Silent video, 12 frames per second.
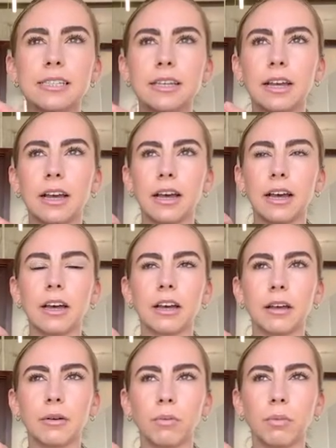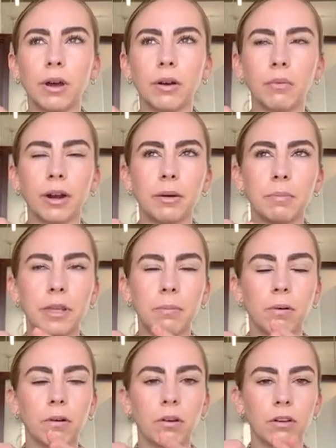a, a one where
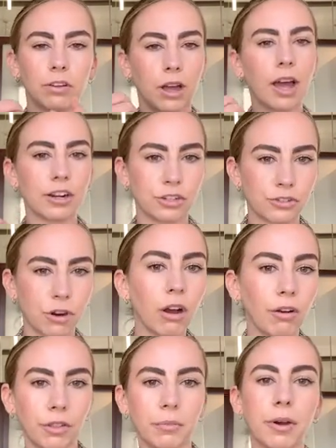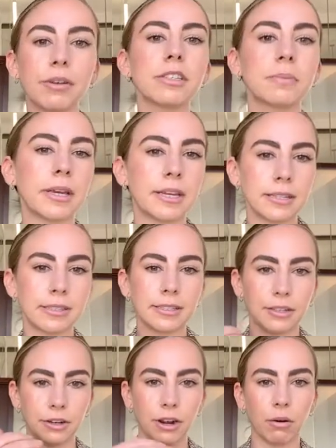people kind of struggle the most because
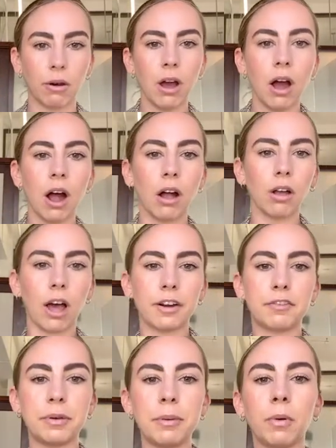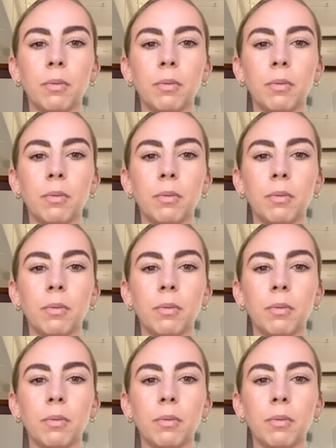you know a lot of people